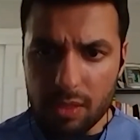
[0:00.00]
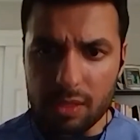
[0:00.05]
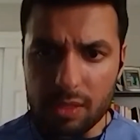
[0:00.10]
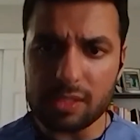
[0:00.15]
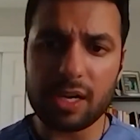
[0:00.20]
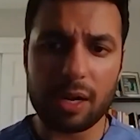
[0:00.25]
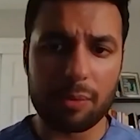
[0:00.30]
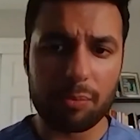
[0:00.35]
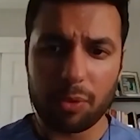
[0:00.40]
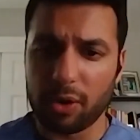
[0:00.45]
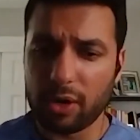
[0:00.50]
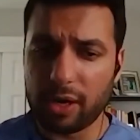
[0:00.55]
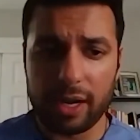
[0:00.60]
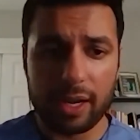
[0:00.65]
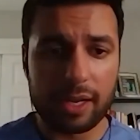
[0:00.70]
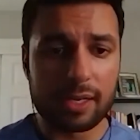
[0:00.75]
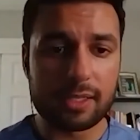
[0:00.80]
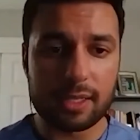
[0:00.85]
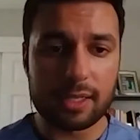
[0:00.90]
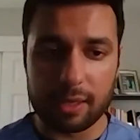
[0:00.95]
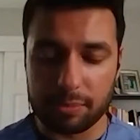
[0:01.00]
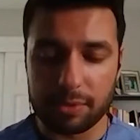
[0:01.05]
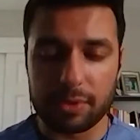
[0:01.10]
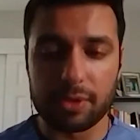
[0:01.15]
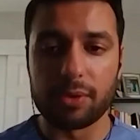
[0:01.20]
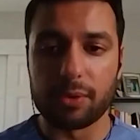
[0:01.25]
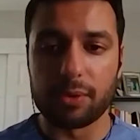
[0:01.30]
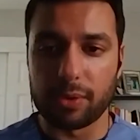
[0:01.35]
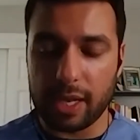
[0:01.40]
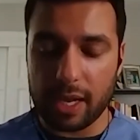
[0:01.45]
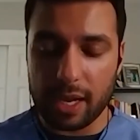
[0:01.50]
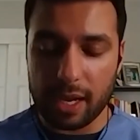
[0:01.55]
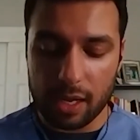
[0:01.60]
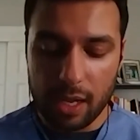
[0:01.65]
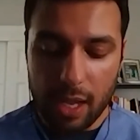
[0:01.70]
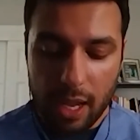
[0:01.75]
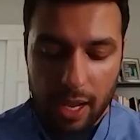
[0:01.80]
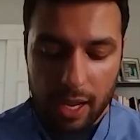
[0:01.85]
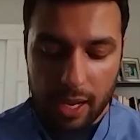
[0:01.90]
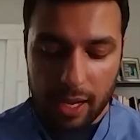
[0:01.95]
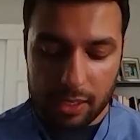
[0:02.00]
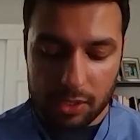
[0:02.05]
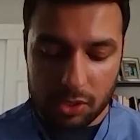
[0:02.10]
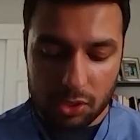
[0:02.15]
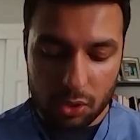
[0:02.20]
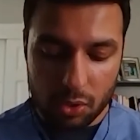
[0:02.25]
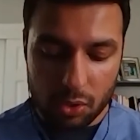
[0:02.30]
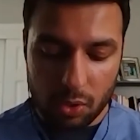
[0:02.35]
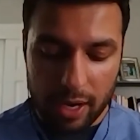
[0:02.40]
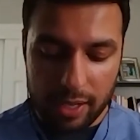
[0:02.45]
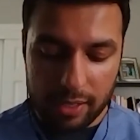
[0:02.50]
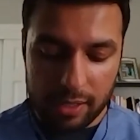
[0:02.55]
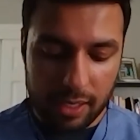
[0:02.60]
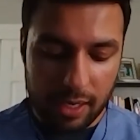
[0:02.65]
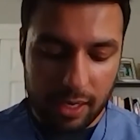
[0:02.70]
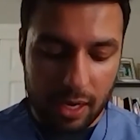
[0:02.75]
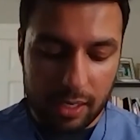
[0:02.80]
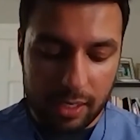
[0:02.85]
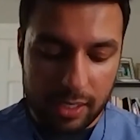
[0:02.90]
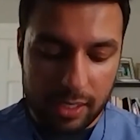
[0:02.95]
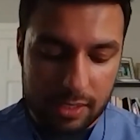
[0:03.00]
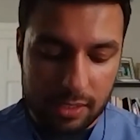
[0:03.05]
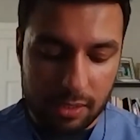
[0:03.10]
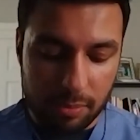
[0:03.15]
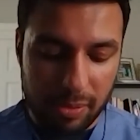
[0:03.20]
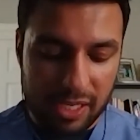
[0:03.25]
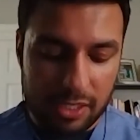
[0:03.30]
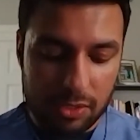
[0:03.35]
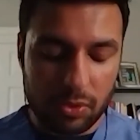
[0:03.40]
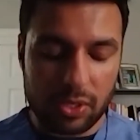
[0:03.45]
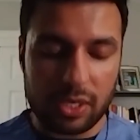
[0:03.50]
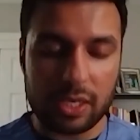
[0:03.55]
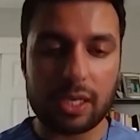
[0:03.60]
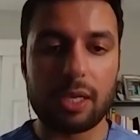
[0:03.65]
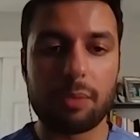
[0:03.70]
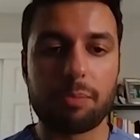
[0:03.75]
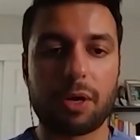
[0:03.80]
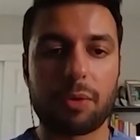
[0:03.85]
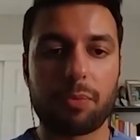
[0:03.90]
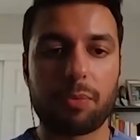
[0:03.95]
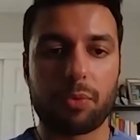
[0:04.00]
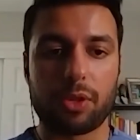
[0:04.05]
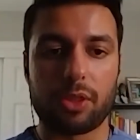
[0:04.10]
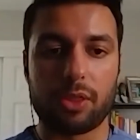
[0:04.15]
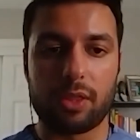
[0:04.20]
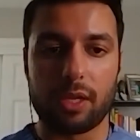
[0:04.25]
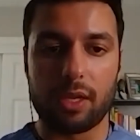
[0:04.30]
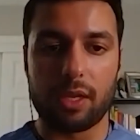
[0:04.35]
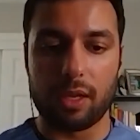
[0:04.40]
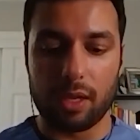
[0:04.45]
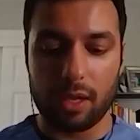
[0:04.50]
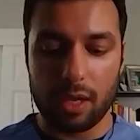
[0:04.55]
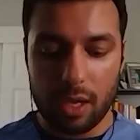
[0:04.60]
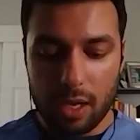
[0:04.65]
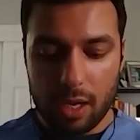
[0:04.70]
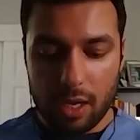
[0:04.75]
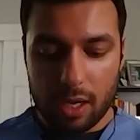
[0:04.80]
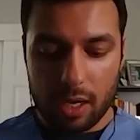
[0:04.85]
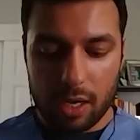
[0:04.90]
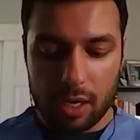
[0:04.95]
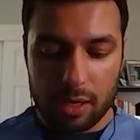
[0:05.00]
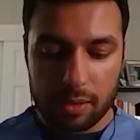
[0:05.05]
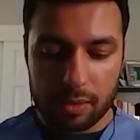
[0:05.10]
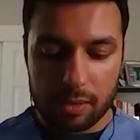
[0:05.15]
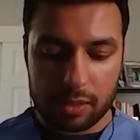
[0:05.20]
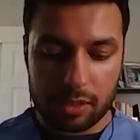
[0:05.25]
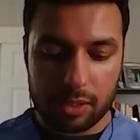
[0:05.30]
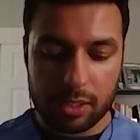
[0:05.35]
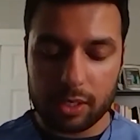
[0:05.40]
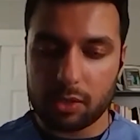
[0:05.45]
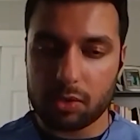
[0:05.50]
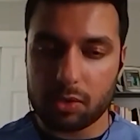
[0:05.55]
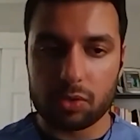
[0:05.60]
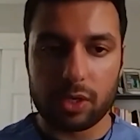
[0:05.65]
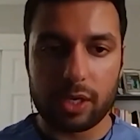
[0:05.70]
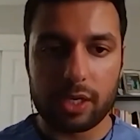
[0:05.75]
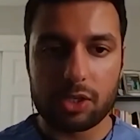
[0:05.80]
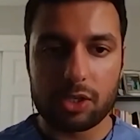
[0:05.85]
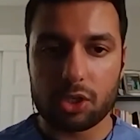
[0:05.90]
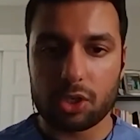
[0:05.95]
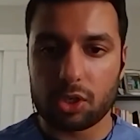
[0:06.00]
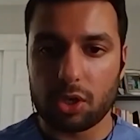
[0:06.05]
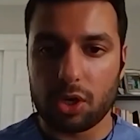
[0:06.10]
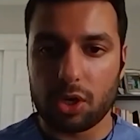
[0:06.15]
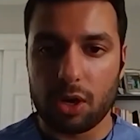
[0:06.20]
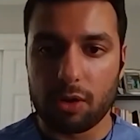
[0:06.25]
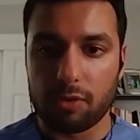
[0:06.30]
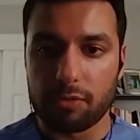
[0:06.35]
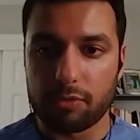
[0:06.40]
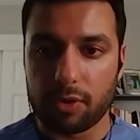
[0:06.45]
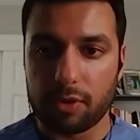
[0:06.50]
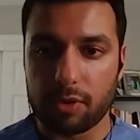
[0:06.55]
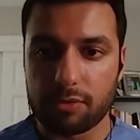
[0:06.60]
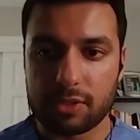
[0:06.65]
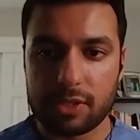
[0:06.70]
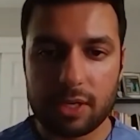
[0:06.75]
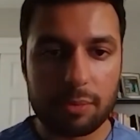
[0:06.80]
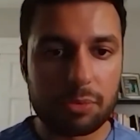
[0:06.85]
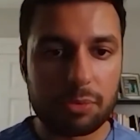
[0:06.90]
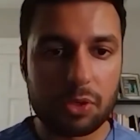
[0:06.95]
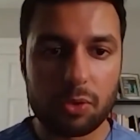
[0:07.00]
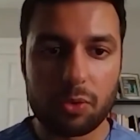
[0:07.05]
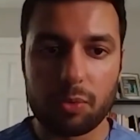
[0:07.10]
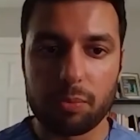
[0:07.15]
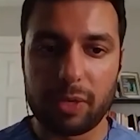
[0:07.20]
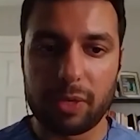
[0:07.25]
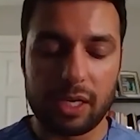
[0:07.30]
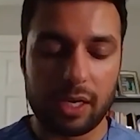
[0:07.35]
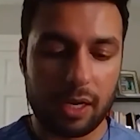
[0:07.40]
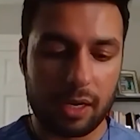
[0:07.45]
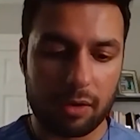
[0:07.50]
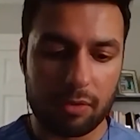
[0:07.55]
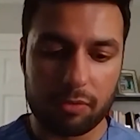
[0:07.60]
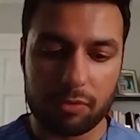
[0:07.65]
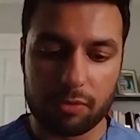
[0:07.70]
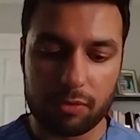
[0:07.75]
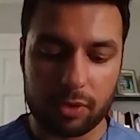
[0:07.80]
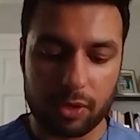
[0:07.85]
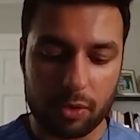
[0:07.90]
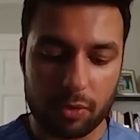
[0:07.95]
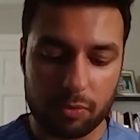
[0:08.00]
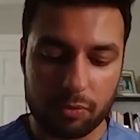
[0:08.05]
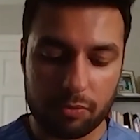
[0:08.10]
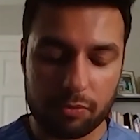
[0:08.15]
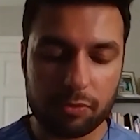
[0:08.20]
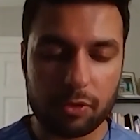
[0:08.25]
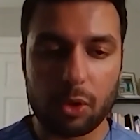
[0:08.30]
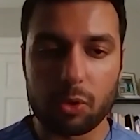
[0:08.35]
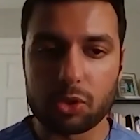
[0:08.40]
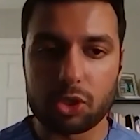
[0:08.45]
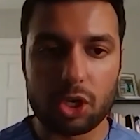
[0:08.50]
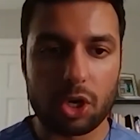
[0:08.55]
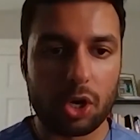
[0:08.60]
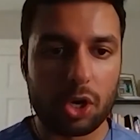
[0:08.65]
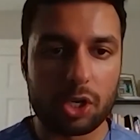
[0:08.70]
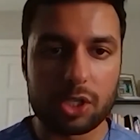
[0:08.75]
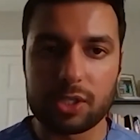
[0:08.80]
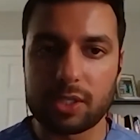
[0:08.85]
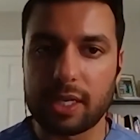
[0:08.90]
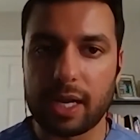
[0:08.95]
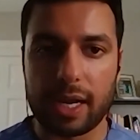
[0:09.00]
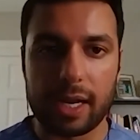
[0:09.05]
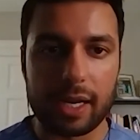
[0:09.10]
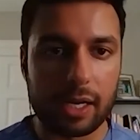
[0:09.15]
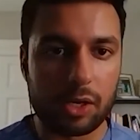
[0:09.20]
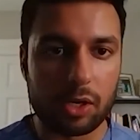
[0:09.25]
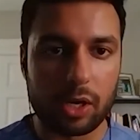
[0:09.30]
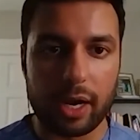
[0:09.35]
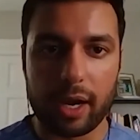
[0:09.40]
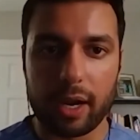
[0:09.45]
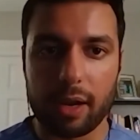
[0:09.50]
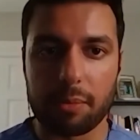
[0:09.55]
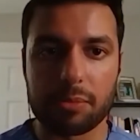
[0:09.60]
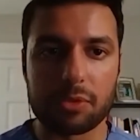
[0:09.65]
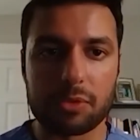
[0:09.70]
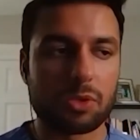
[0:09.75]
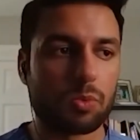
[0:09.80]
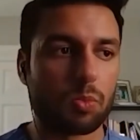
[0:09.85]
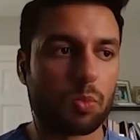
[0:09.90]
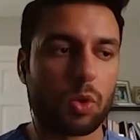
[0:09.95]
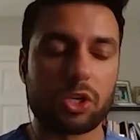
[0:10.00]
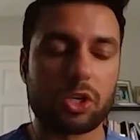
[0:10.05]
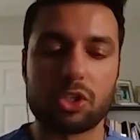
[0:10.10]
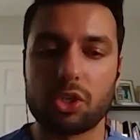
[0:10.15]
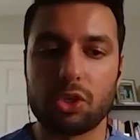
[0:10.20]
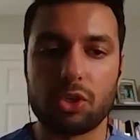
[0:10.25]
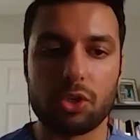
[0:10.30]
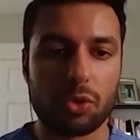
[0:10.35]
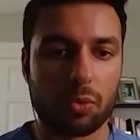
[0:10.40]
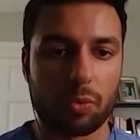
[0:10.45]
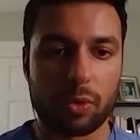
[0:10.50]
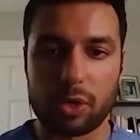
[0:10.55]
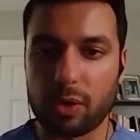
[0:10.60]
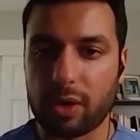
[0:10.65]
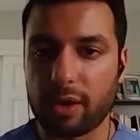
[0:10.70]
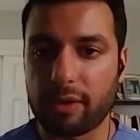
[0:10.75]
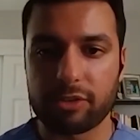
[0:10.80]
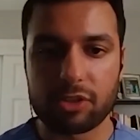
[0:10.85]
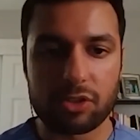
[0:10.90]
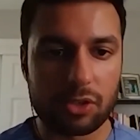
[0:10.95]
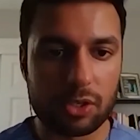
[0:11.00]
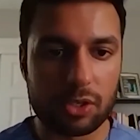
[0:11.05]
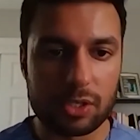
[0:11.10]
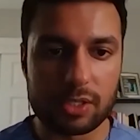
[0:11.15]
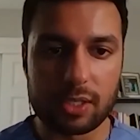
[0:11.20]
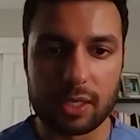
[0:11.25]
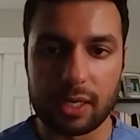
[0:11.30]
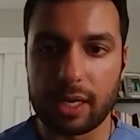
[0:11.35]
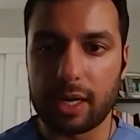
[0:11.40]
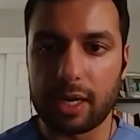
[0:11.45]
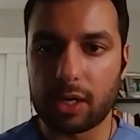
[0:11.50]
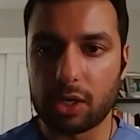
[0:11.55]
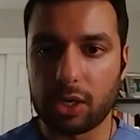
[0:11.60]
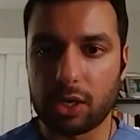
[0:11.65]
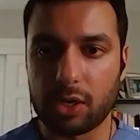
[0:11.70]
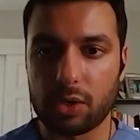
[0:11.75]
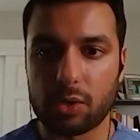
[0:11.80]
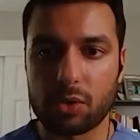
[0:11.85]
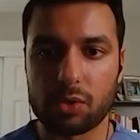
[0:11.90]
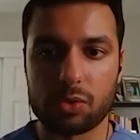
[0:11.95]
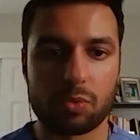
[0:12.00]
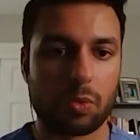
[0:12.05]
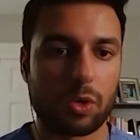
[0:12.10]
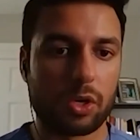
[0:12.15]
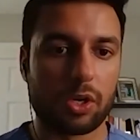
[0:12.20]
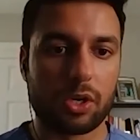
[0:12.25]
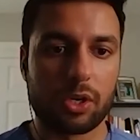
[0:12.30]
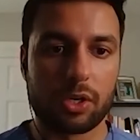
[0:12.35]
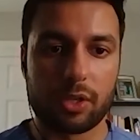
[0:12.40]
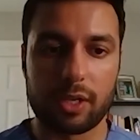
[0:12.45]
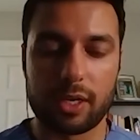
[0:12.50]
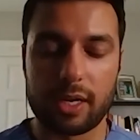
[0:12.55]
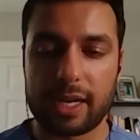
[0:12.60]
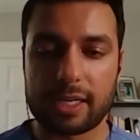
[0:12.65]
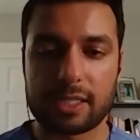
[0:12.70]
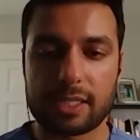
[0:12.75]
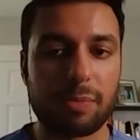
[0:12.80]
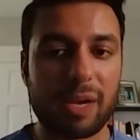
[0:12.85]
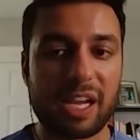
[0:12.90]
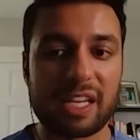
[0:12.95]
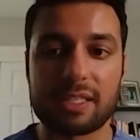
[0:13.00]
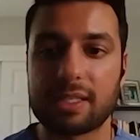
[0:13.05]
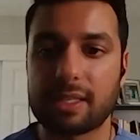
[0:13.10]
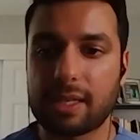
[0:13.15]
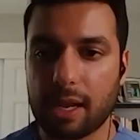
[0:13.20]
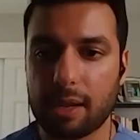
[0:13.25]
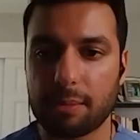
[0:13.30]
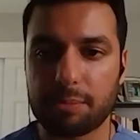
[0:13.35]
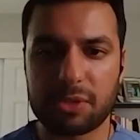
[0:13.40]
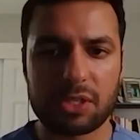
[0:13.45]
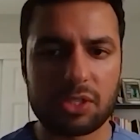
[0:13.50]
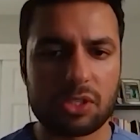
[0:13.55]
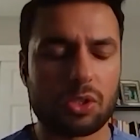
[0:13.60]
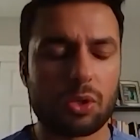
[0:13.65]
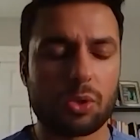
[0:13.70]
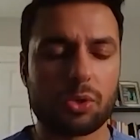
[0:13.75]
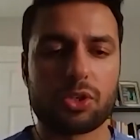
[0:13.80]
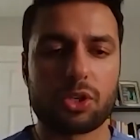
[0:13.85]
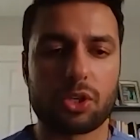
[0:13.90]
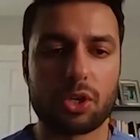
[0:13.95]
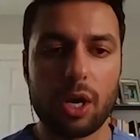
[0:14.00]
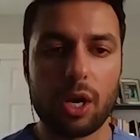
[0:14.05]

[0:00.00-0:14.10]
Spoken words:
step one and step two. Yeah. And so I think Anki is the best way to keep up with the clinical nature of step two, meaning, flow charts, diagrams, what to do when you have certain scenarios, what are the next best steps, because those are